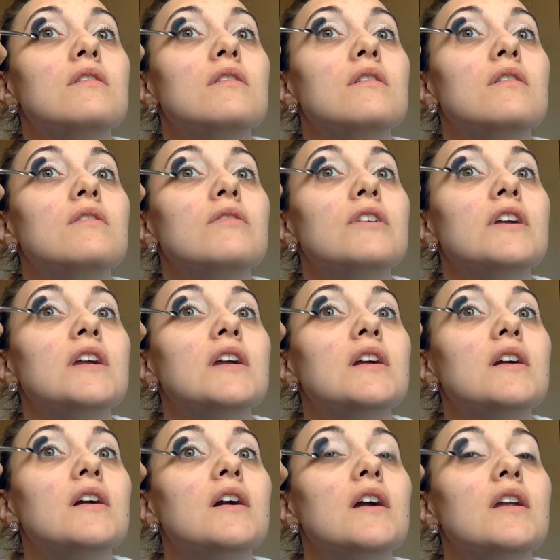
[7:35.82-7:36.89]
over
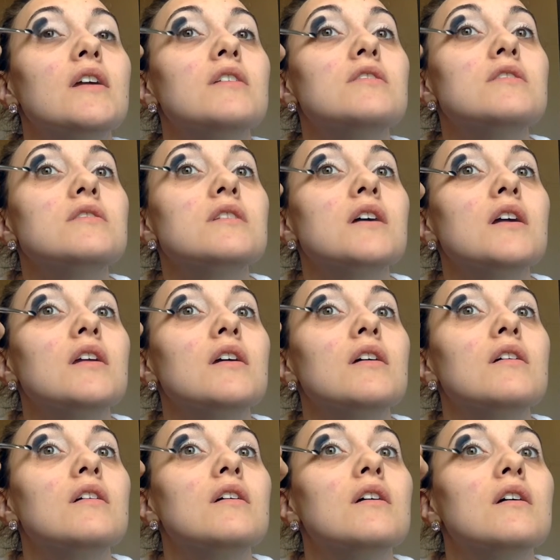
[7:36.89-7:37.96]
here, and I just kind
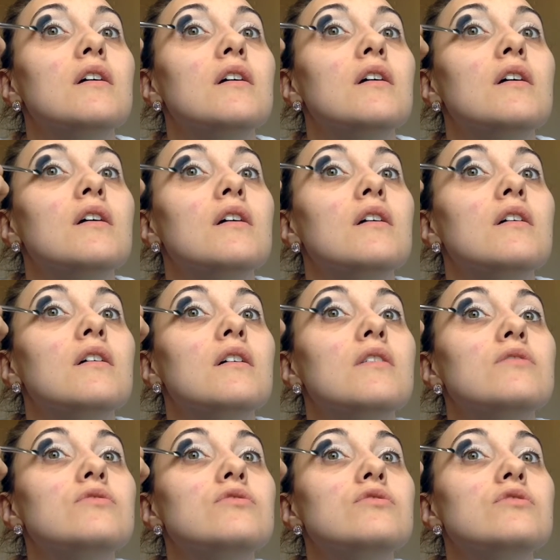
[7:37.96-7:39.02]
of
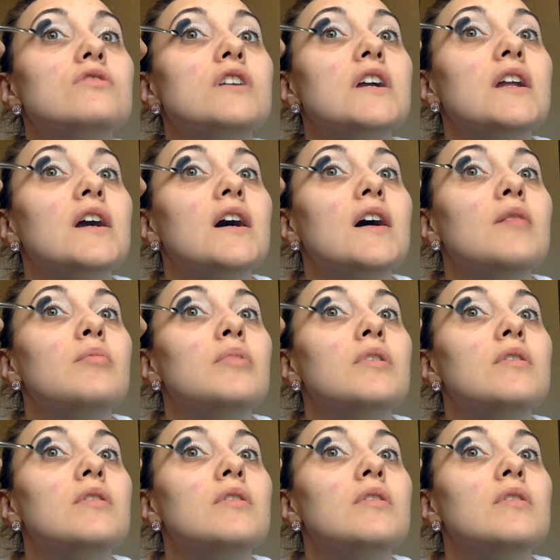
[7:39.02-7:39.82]
go straight up